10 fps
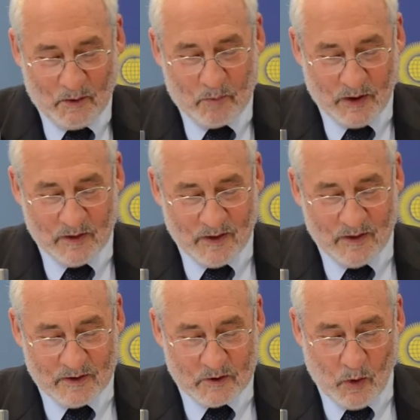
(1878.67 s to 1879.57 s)
But
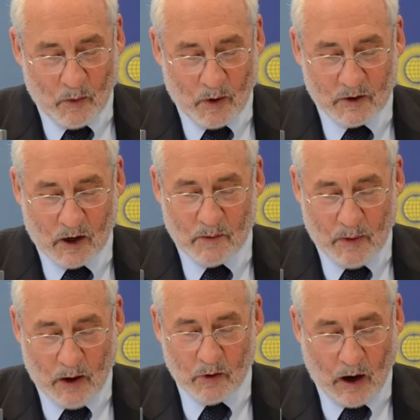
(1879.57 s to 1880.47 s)
the two I want to talk
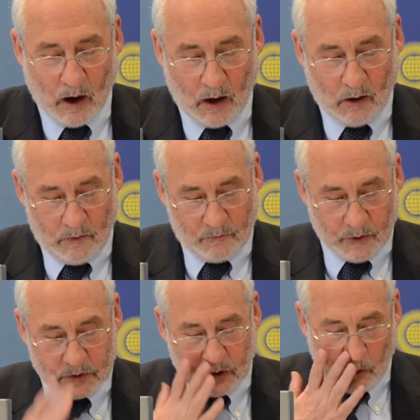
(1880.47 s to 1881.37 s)
about are,
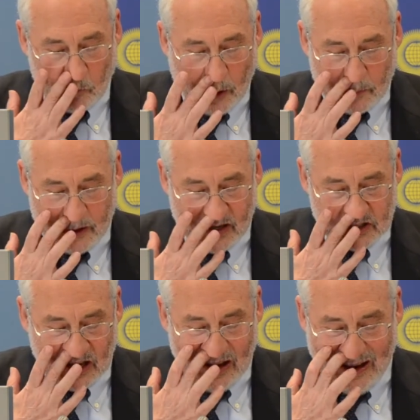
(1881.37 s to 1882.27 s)
first,
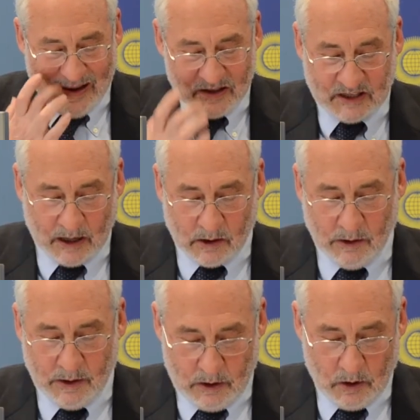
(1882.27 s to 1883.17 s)
remedies, and
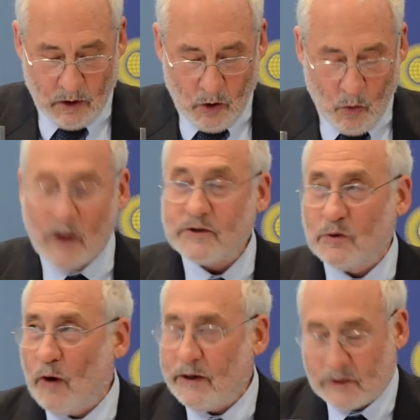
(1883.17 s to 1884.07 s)
secondly, who has the
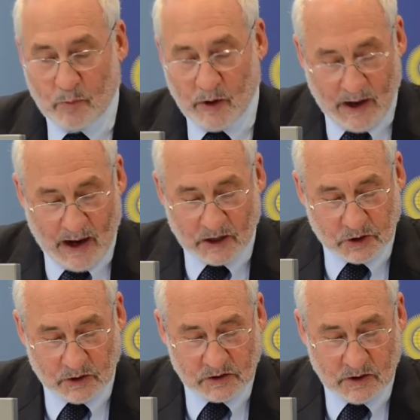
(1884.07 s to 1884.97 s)
right to bring
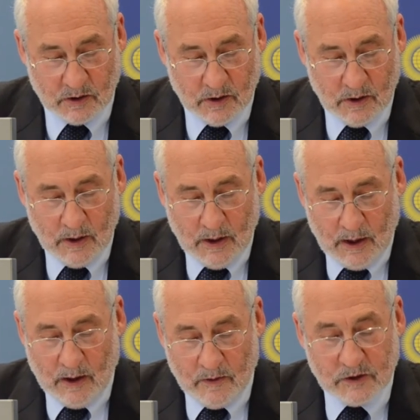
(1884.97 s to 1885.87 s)
actions.
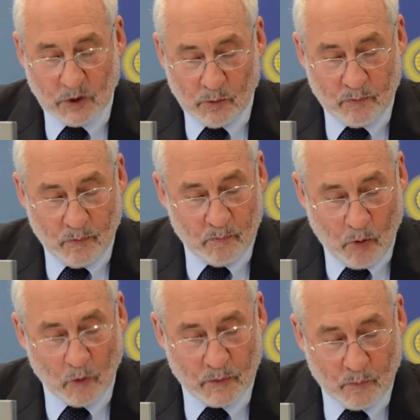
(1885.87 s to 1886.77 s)
These are
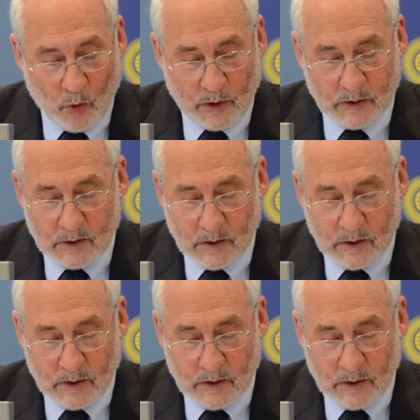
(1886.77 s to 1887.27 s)
both important.